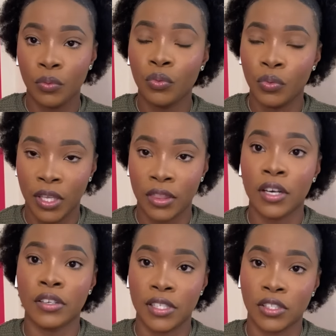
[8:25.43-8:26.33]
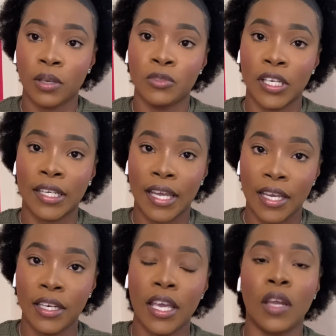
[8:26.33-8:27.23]
there is a subject
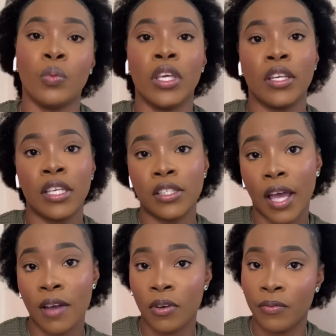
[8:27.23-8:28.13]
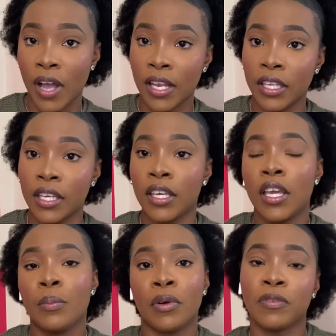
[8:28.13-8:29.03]
line, and we need to have a valid
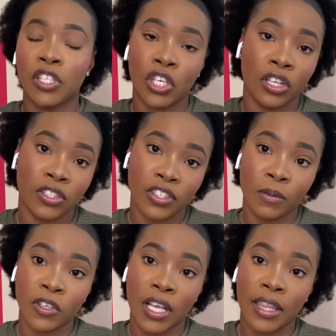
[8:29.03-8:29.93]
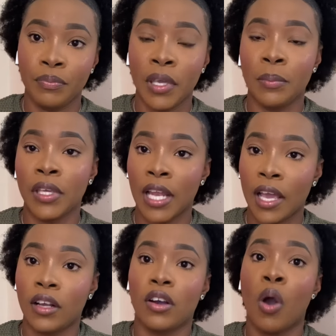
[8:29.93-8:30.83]
professional subject, maybe
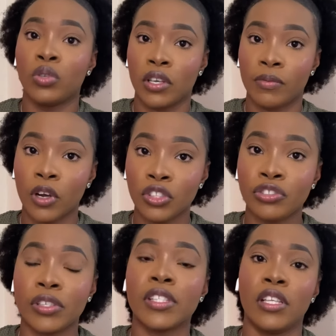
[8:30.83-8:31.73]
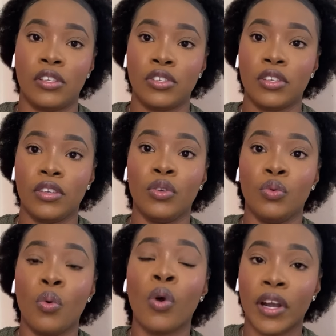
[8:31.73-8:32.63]
like out of country, since you,
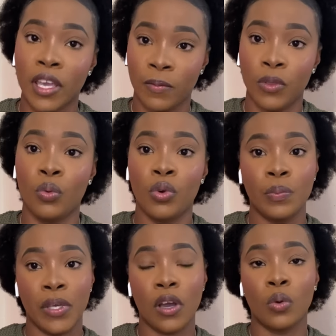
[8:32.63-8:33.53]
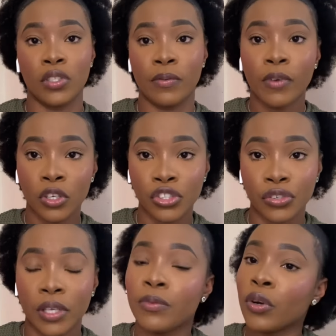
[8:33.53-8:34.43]
or if you would be out of
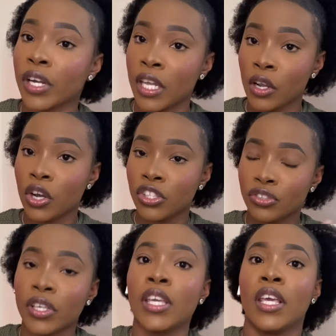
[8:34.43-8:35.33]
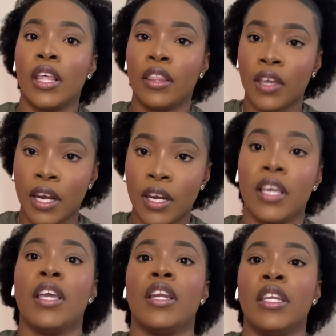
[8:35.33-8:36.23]
country. If you're in country, then
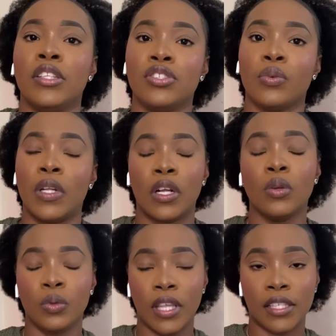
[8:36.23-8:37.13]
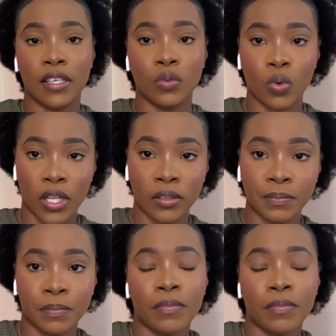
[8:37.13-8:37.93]
it needs to include that as well.